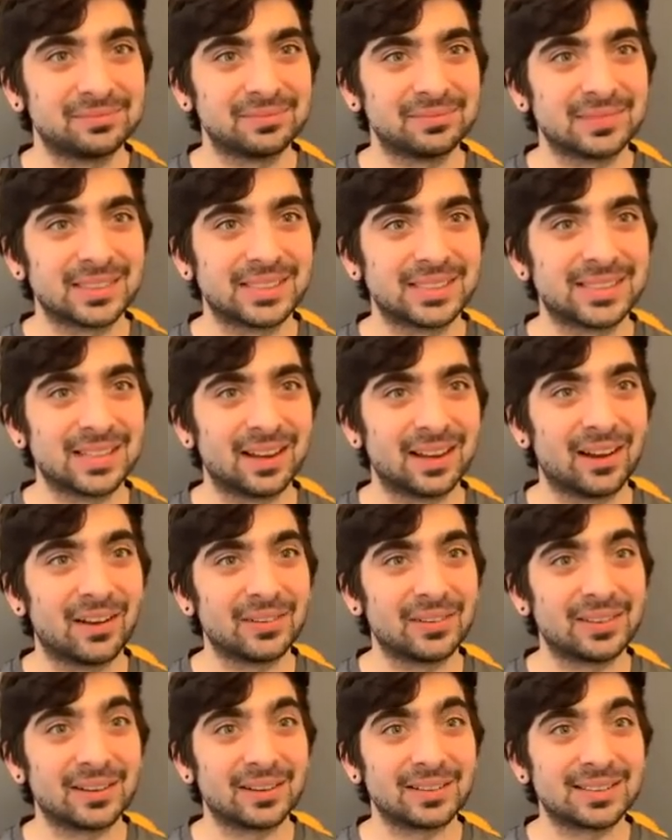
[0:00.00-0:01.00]
So
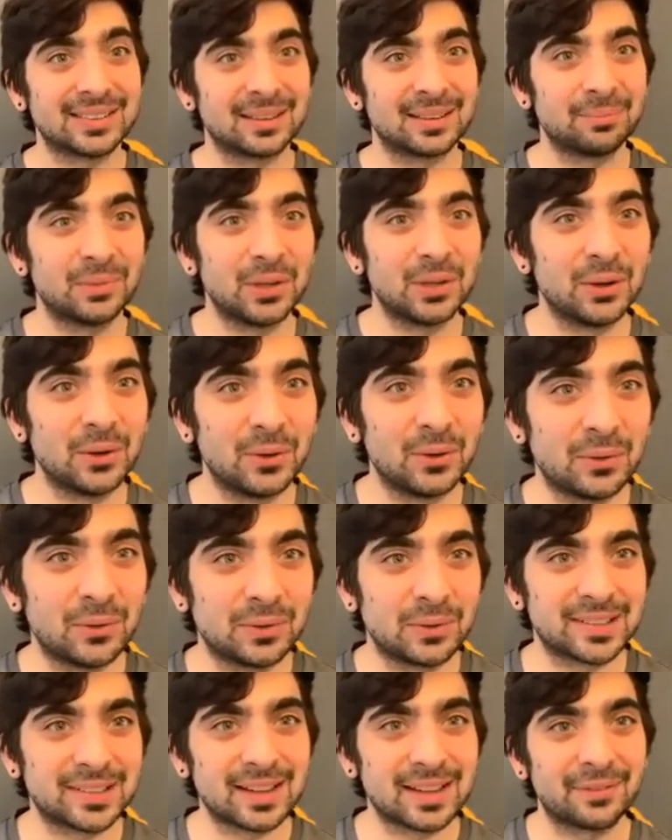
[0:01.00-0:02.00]
there's some new
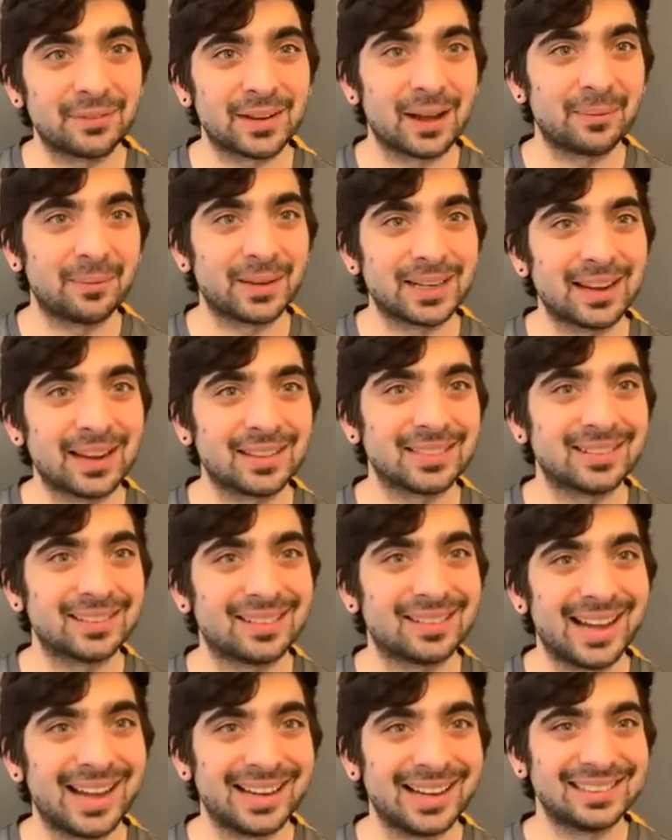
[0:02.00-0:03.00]
stuff coming down the
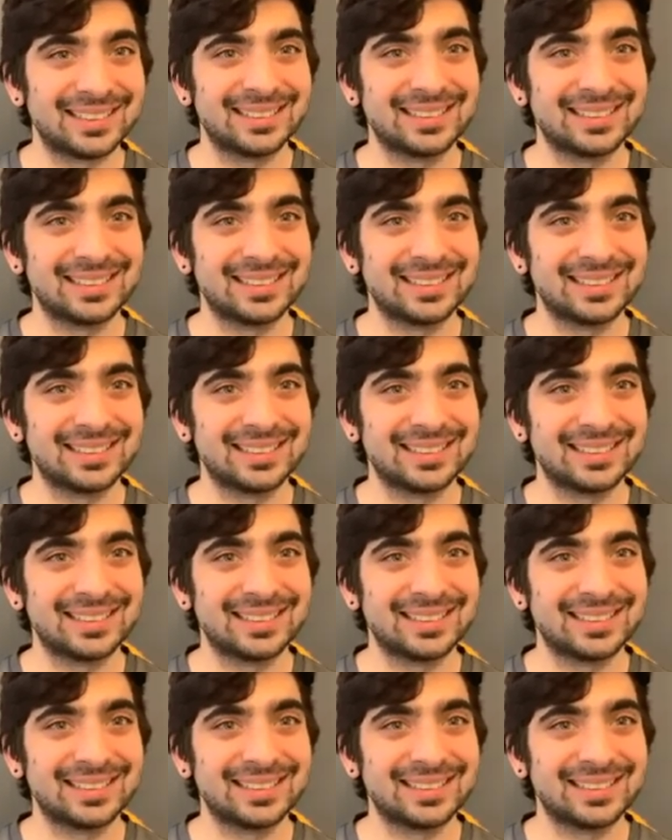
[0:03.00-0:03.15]
line.